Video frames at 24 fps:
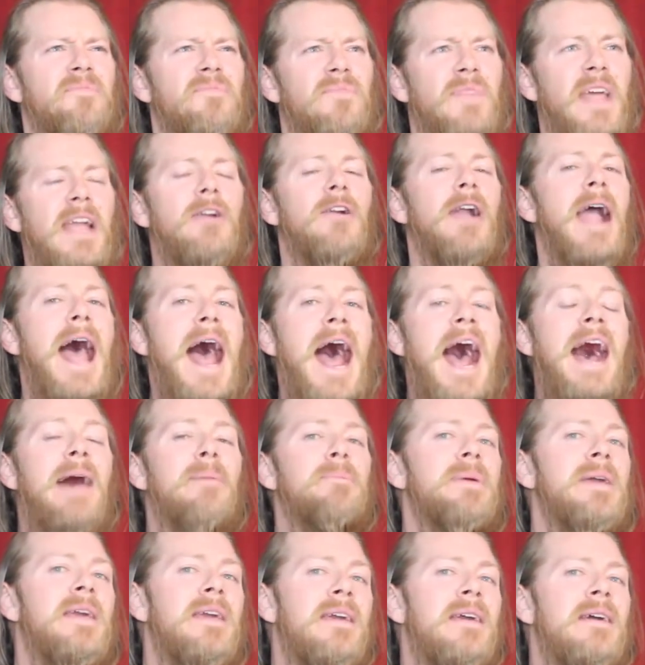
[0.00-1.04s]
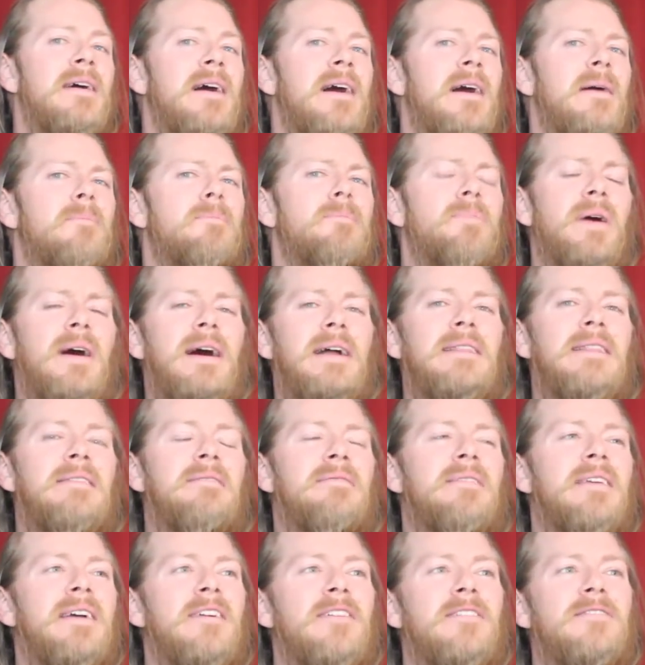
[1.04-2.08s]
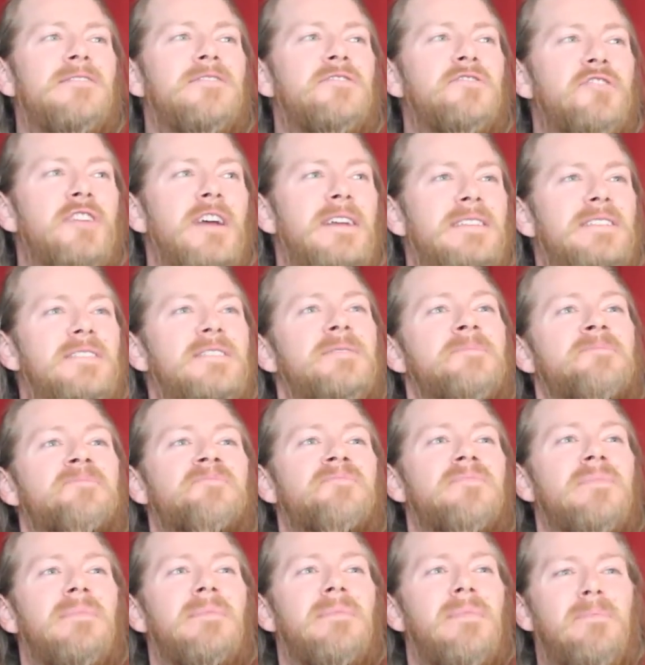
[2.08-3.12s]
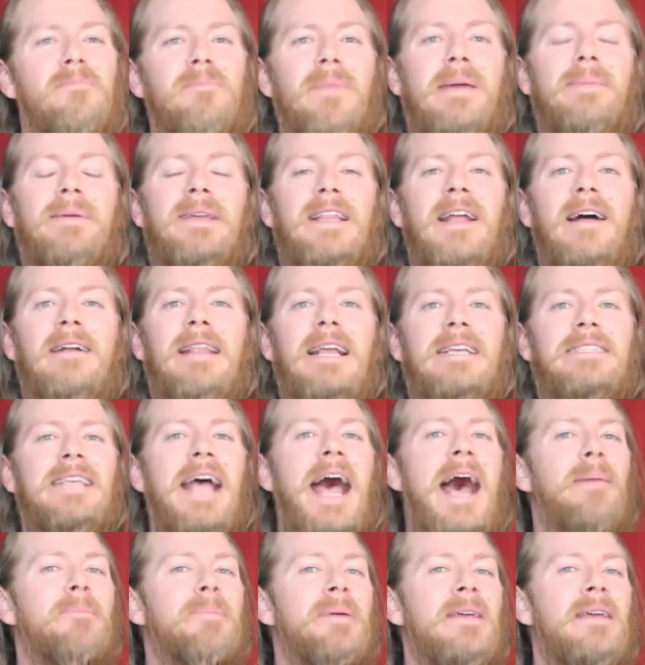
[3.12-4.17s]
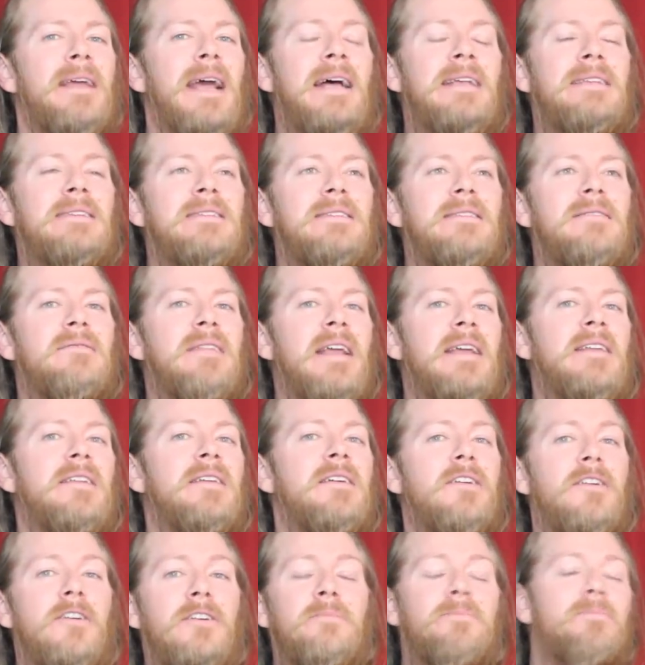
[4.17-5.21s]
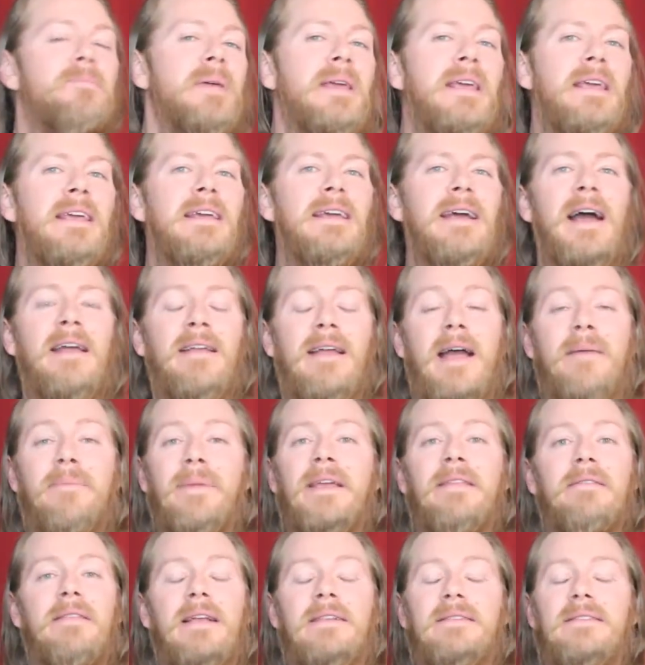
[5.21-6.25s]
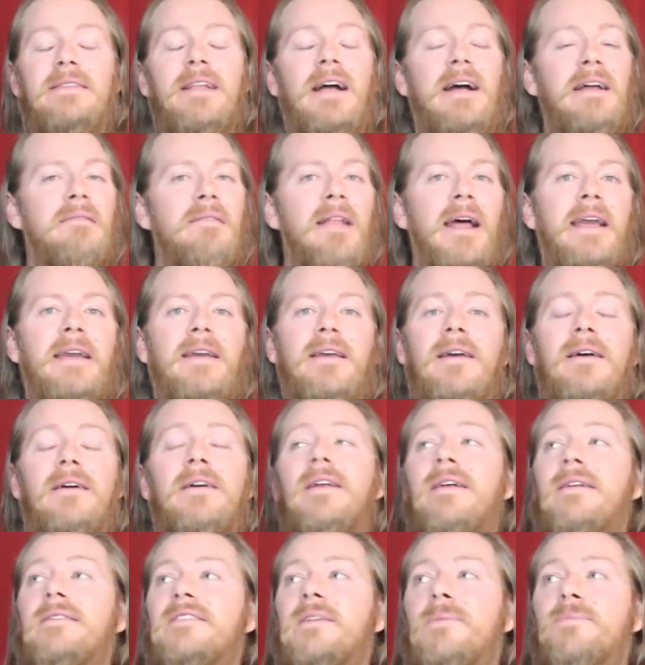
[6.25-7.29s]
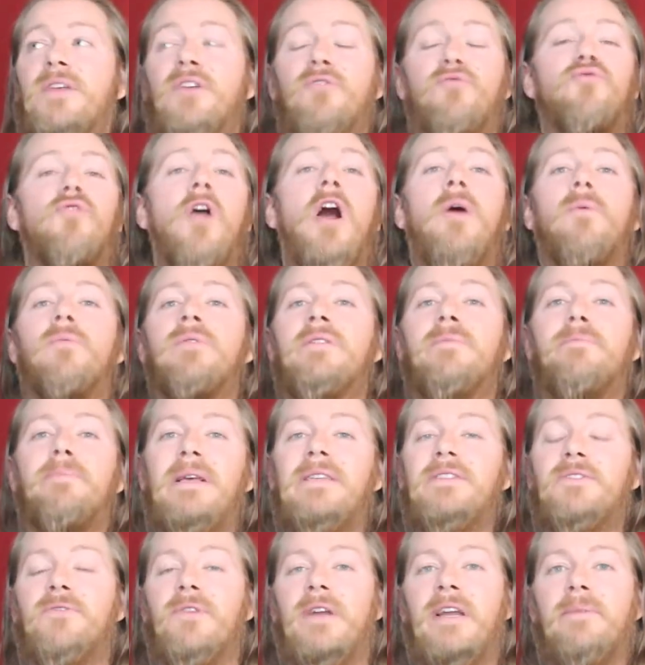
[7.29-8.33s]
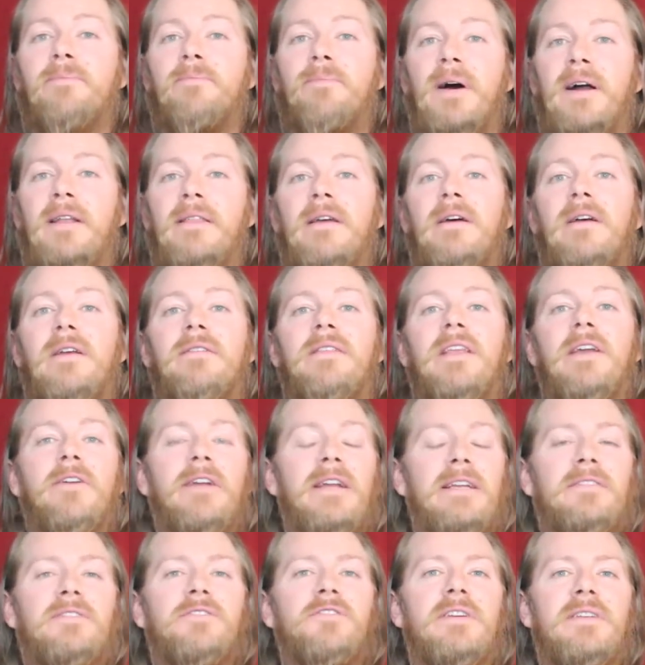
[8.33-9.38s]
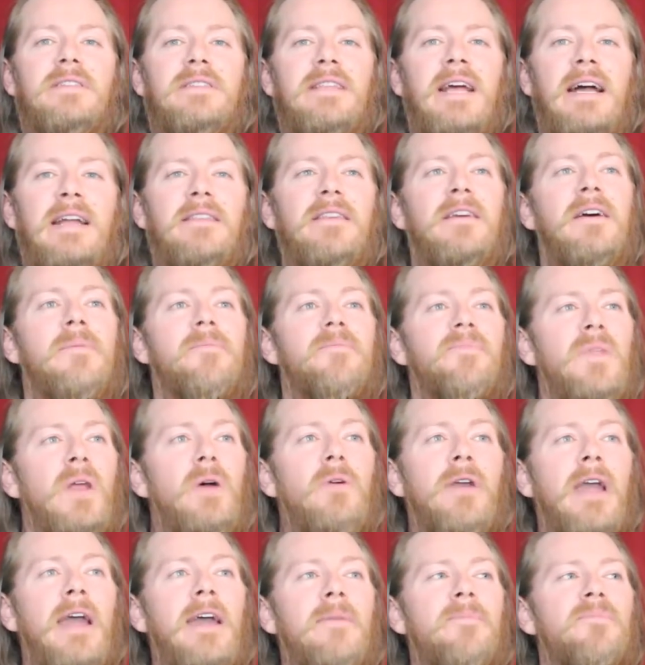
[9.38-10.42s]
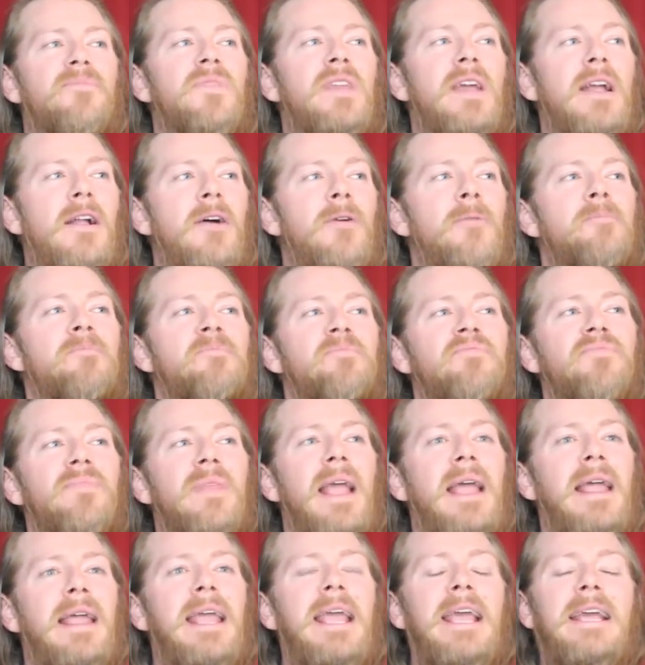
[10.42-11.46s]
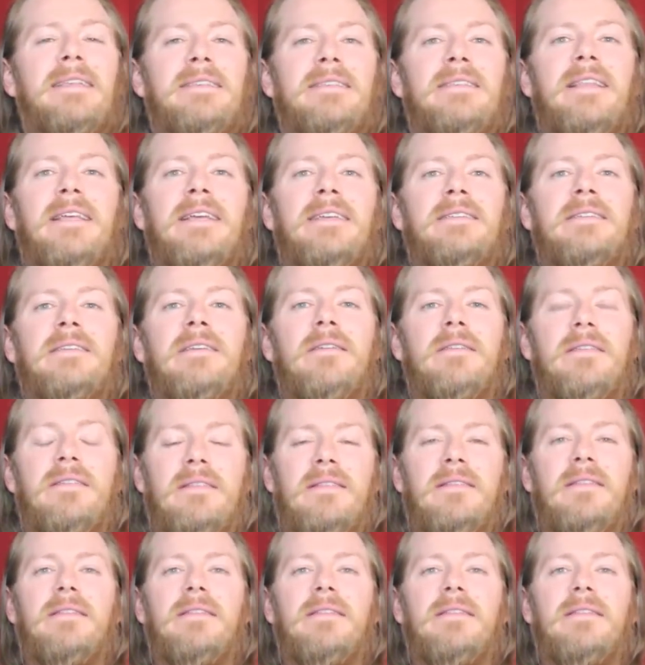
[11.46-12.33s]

they're happy, but they're just maybe not as happy as they could be. I, I mean, it's not like something wrought with misery, but there is just that, okay, you know, is this,